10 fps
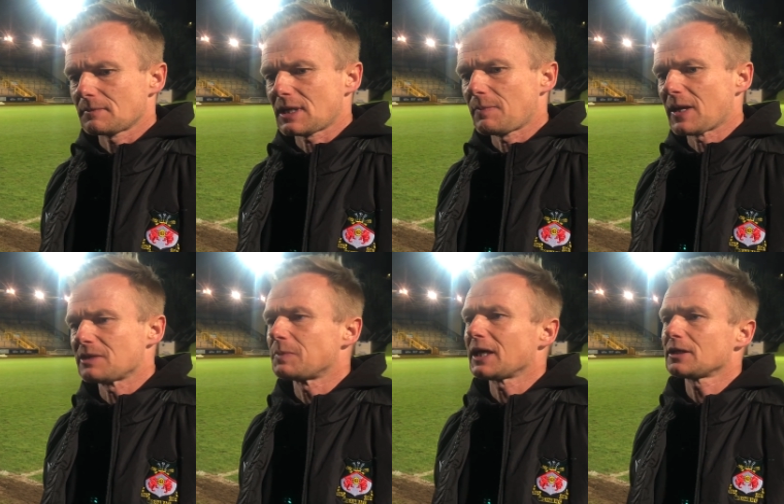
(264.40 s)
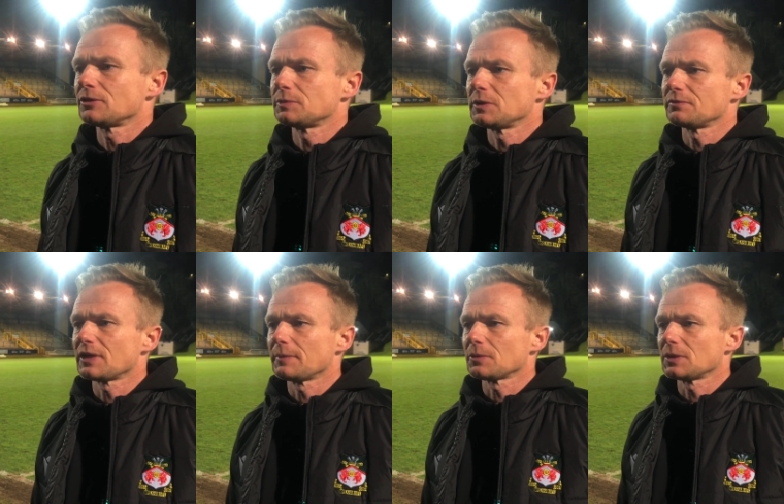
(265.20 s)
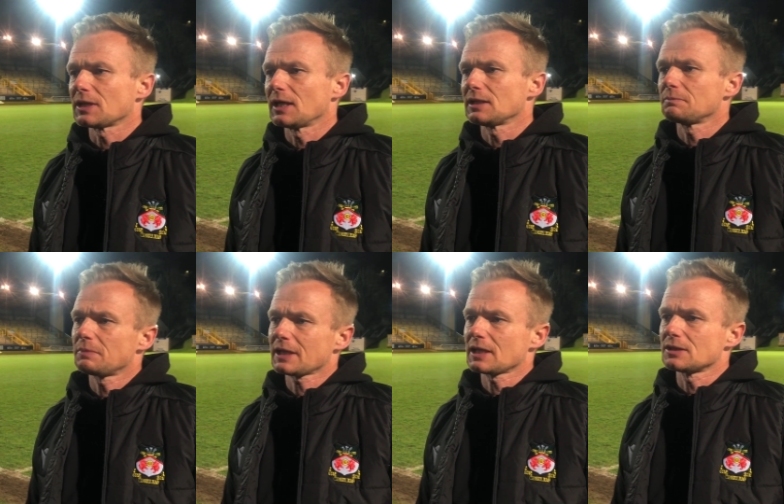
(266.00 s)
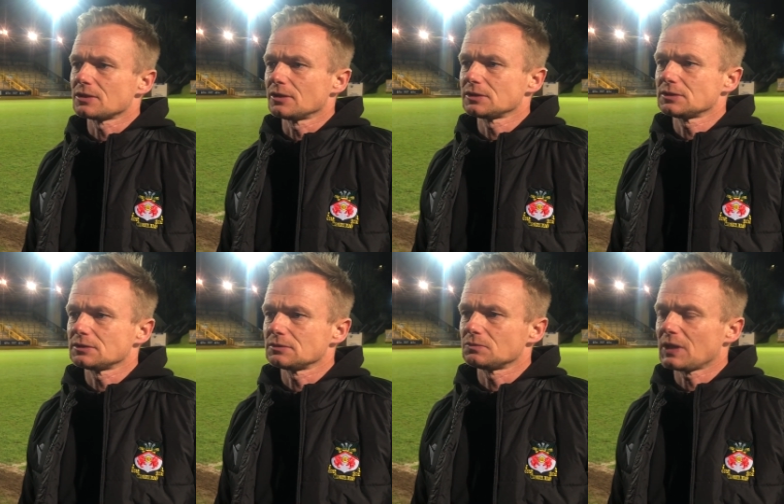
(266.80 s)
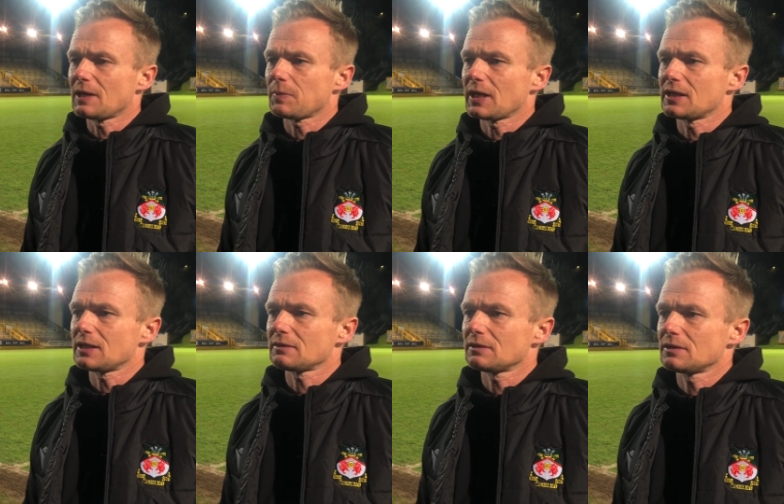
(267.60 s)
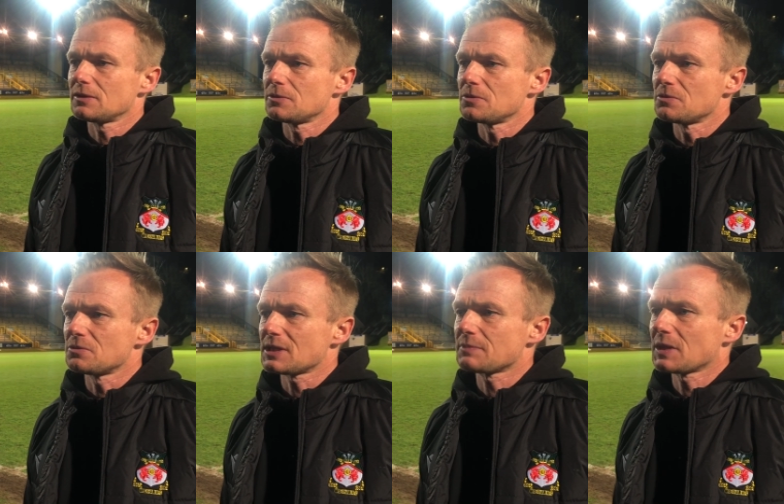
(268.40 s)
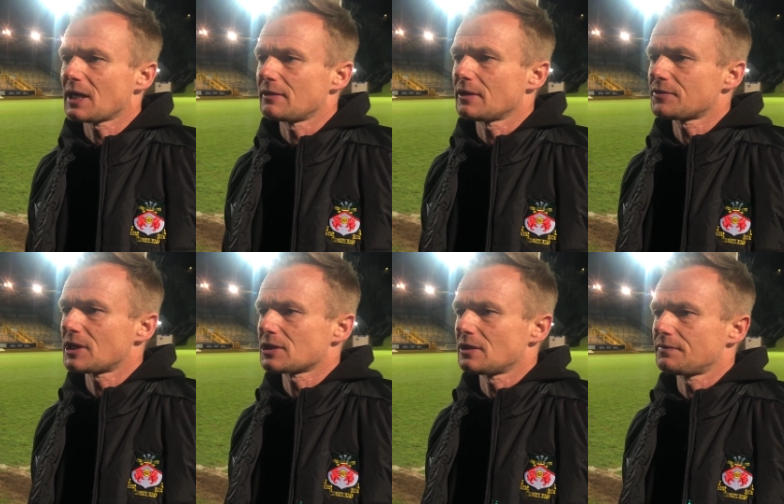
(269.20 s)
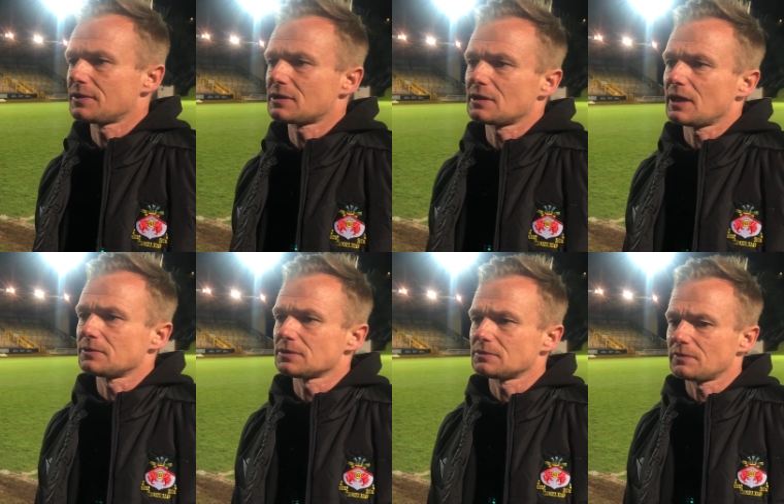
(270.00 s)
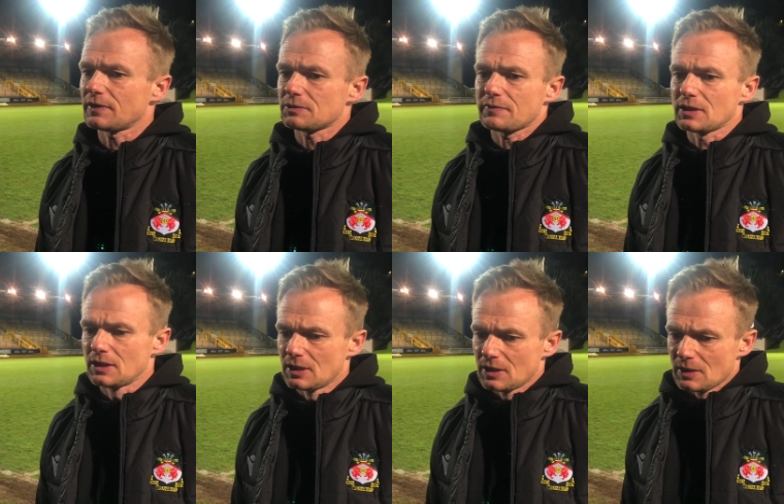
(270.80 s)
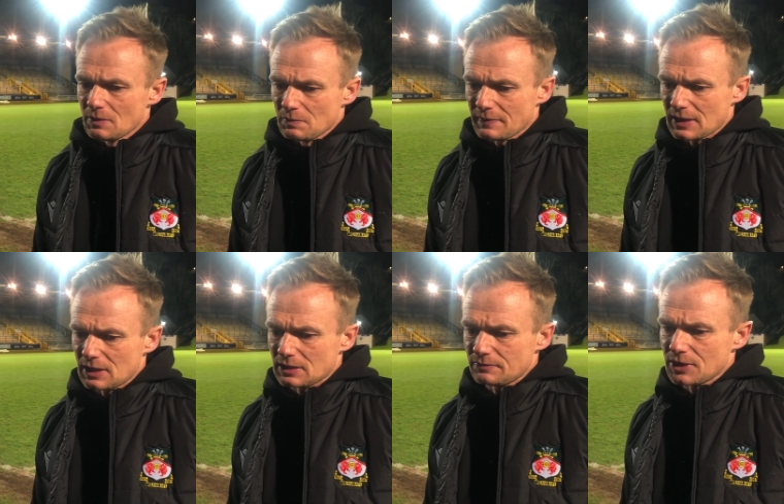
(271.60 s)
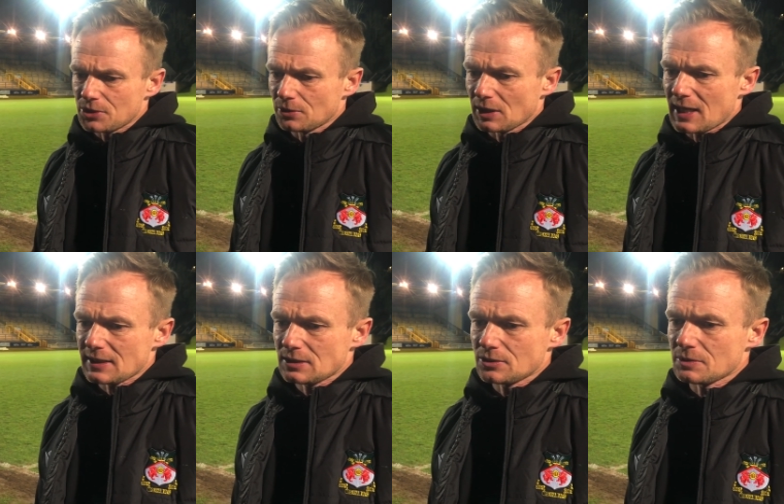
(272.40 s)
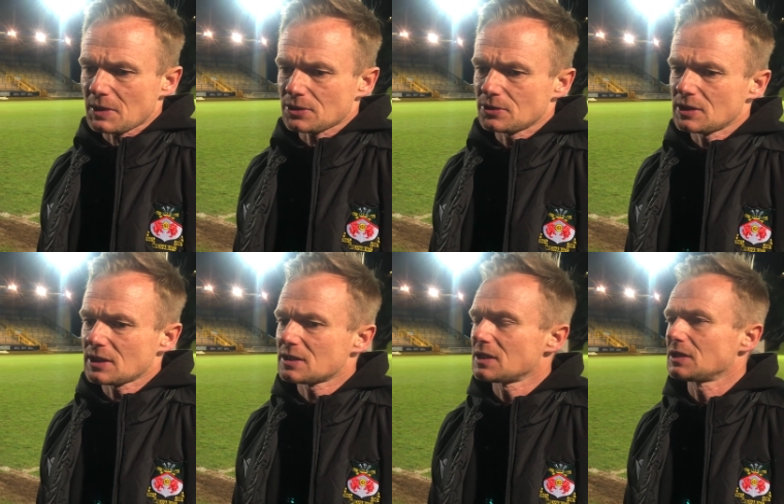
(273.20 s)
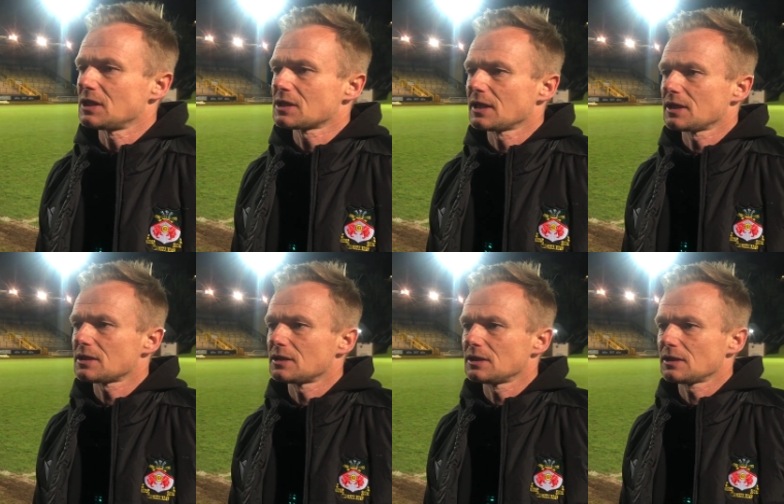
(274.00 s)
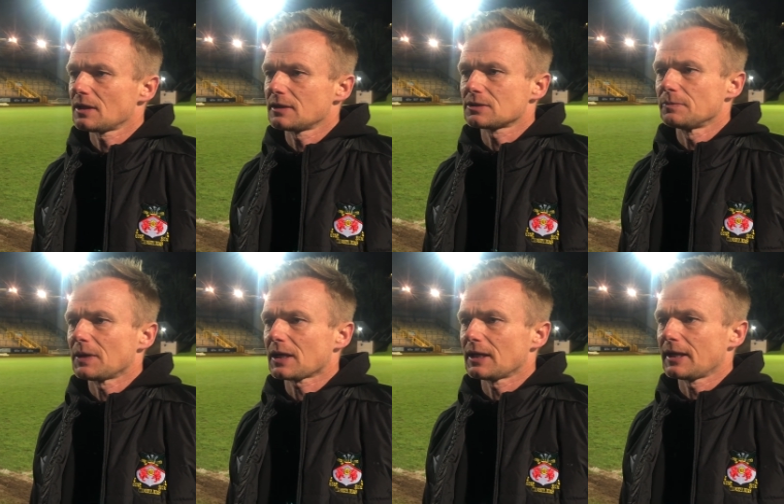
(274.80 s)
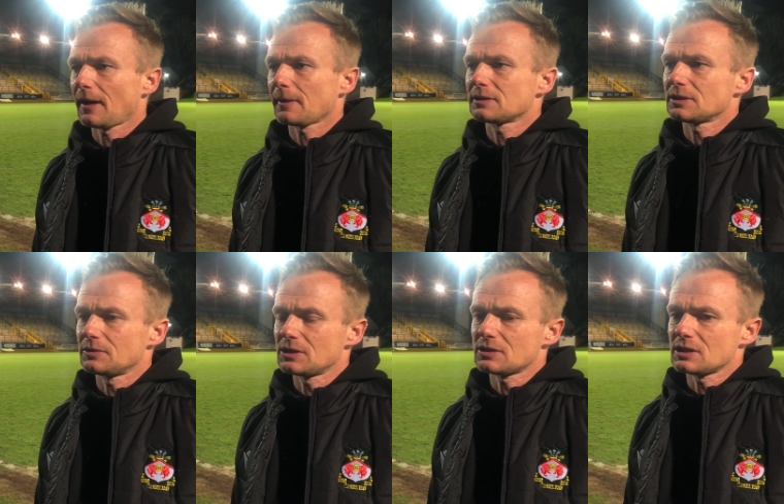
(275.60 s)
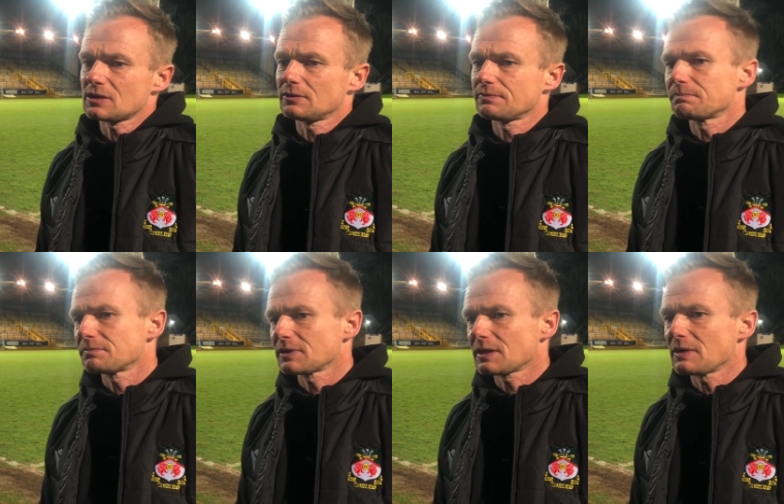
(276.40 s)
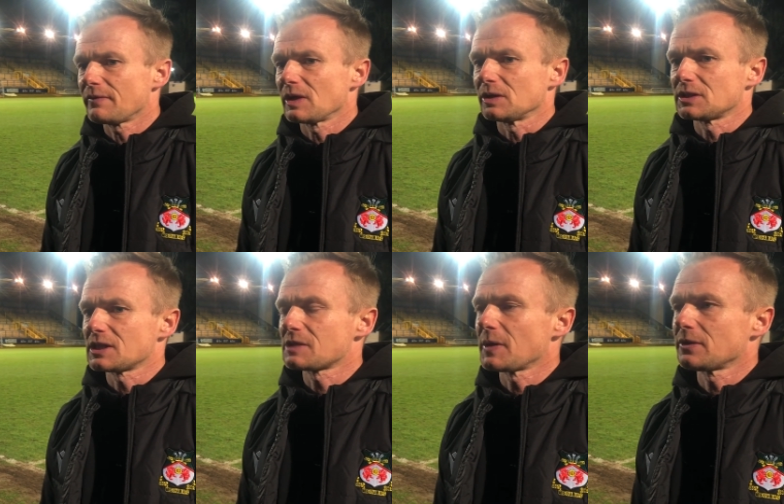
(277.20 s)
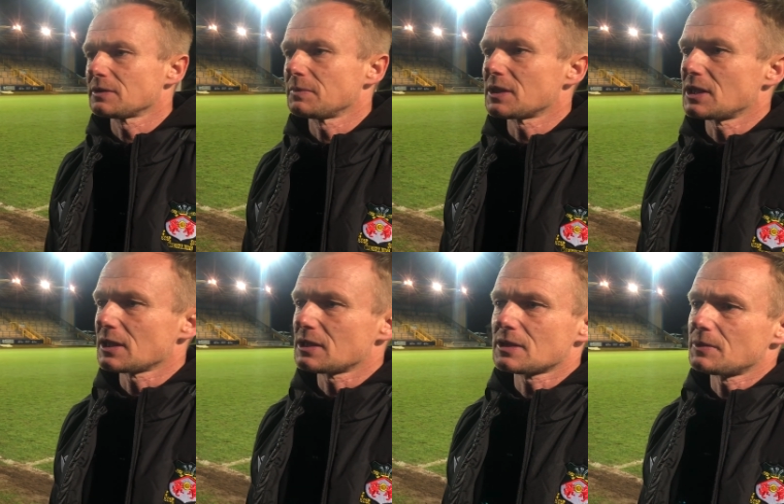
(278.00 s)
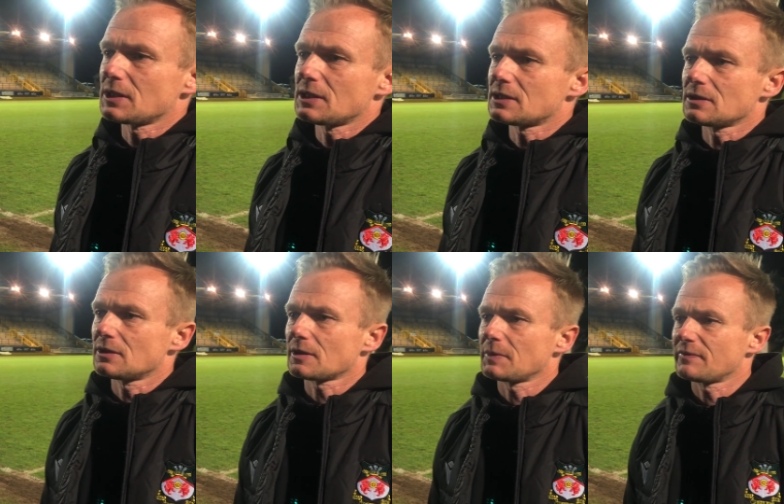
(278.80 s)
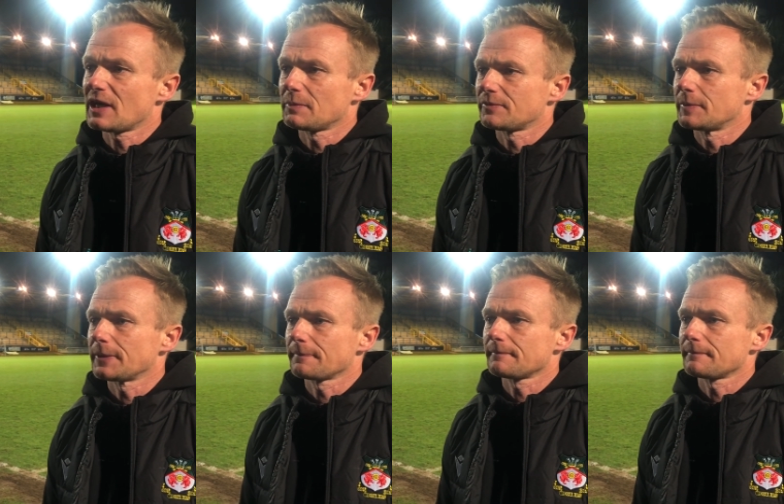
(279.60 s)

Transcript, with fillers: Their players back, contributing for them at the weekend and back again tonight. And our player, who's had to be carried off, stretched off, he's still out. We've had to have a We've had uh, to reassure the lads, just to make sure he's had a CT scan yesterday. It's come back clear, so he's, he's still having a little dizzy spells and a bit of sickness, so he, he's still not going to be available for a bit.